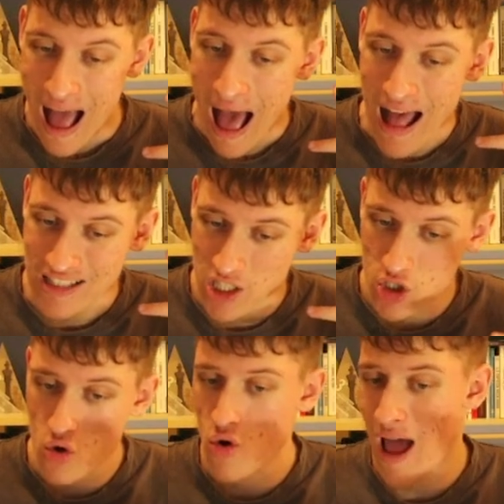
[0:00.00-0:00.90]
As
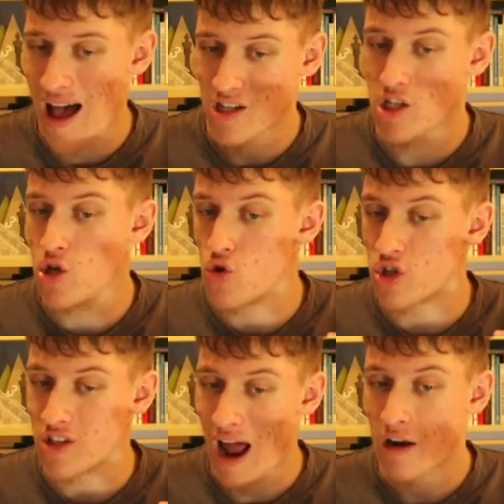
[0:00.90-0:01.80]
soon as you
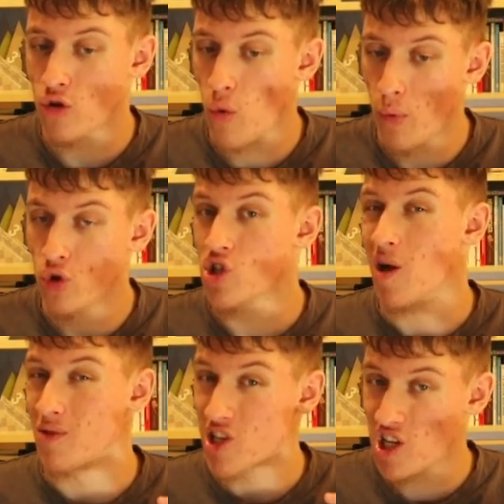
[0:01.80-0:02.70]
start to put
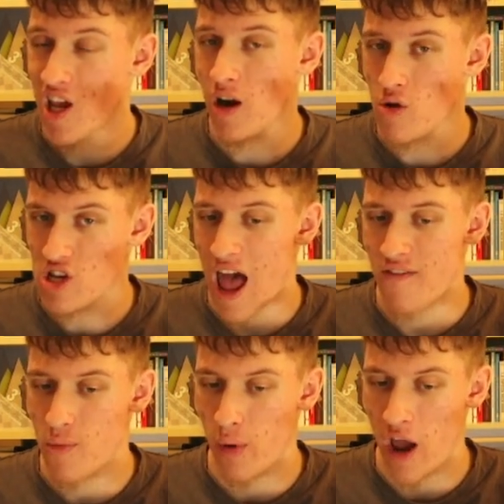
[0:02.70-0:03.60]
some serious
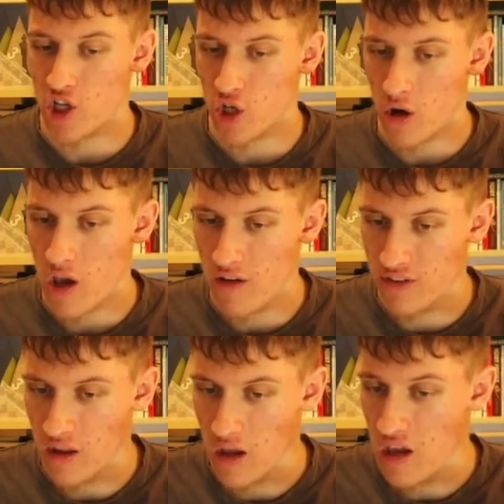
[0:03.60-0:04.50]
heavy pressure,
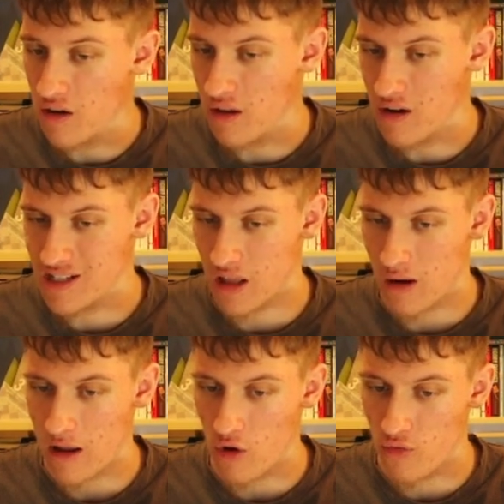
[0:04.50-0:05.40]
here there is the
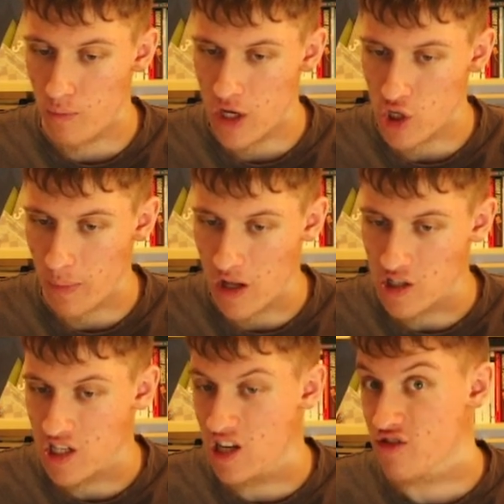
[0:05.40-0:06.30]
threat of bishop
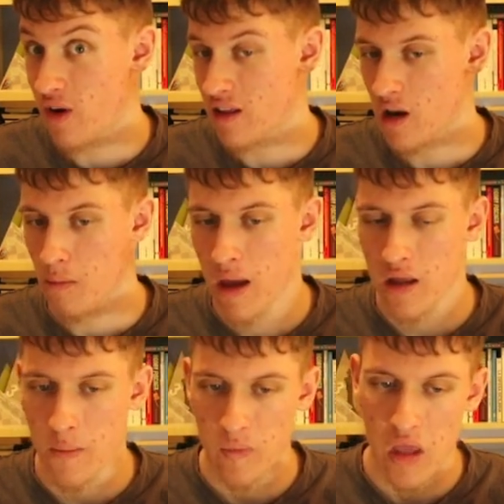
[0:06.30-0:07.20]
h6 threatening
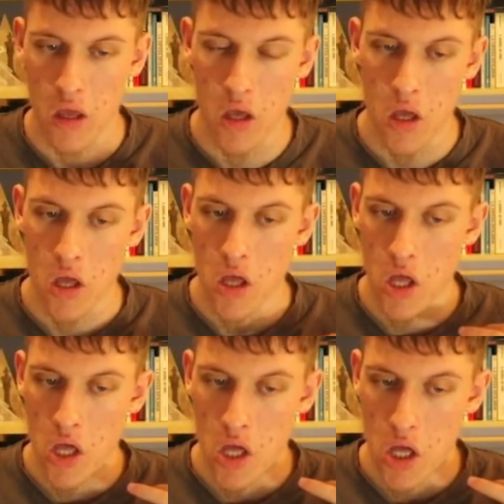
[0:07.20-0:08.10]
mate,
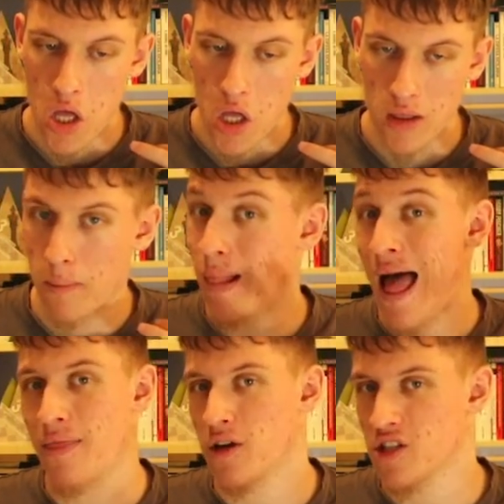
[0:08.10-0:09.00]
the
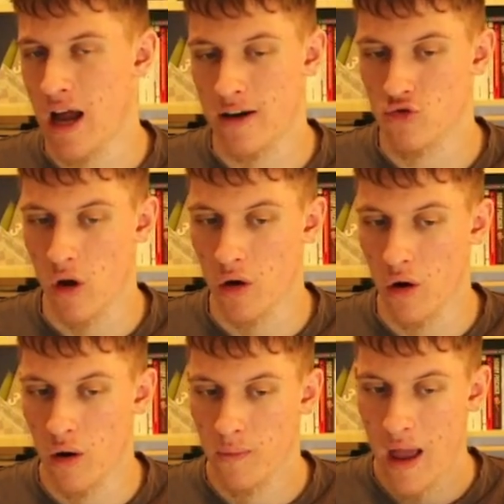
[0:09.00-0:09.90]
blunders start to
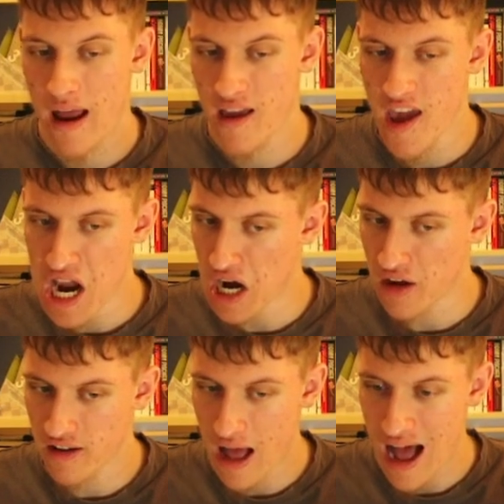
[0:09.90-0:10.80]
occur. And
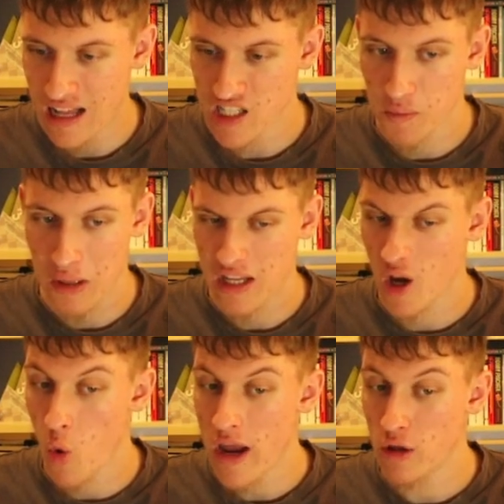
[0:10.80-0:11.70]
here Hans
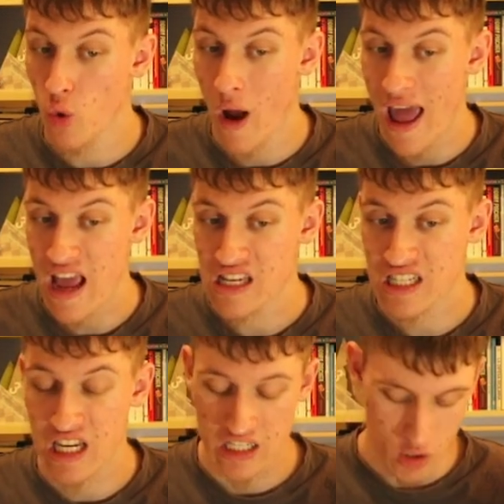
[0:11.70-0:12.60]
played queen to
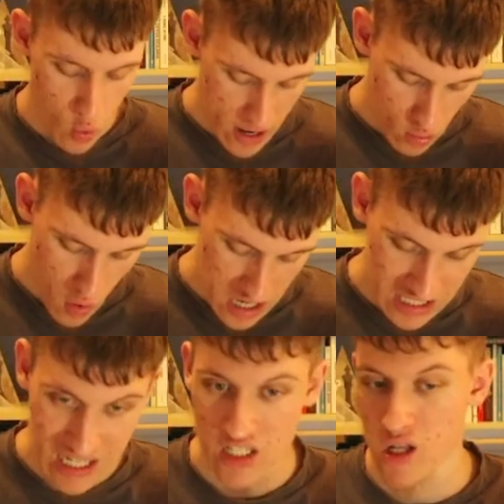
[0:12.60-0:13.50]
a6. Queen to
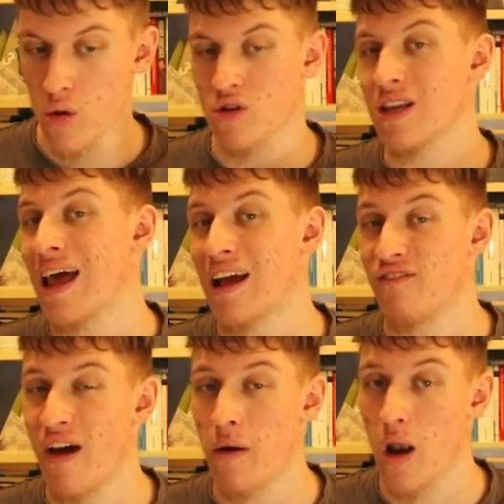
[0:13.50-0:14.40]
a6 looks like a
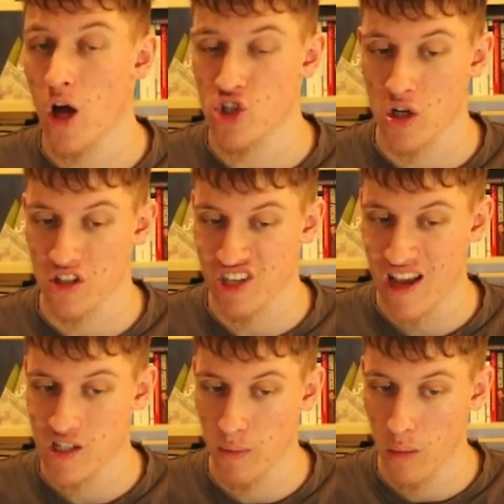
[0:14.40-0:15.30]
very logical,
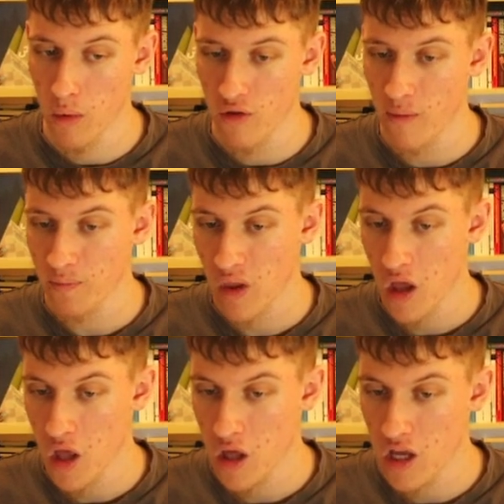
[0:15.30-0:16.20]
sensible move.
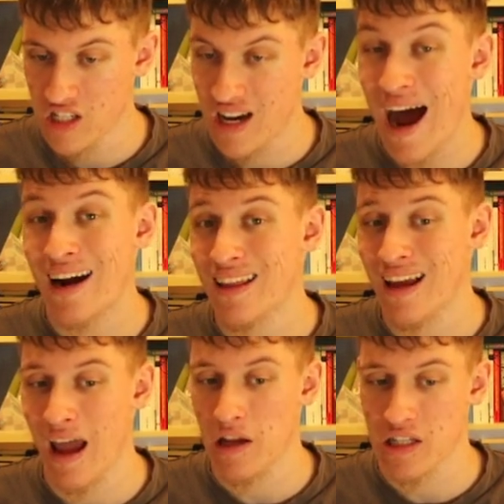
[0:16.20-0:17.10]
He's
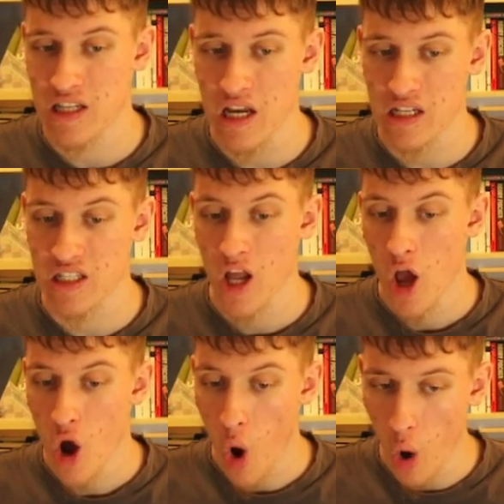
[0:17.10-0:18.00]
guarding a6.
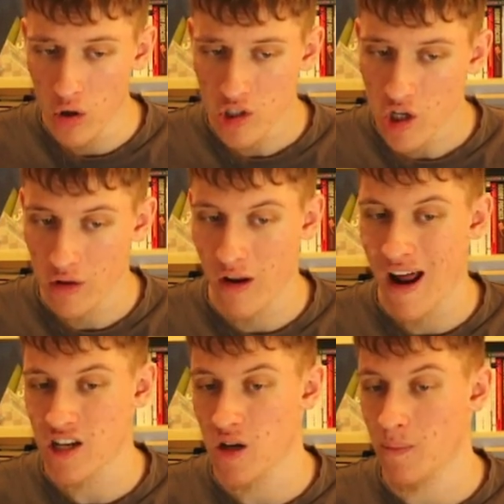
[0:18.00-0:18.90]
Also, there
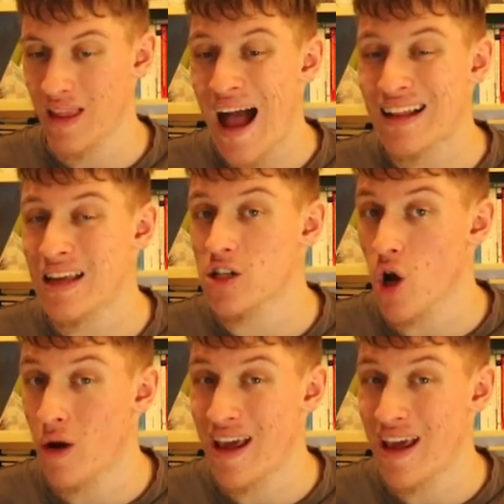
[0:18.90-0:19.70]
are some tactics on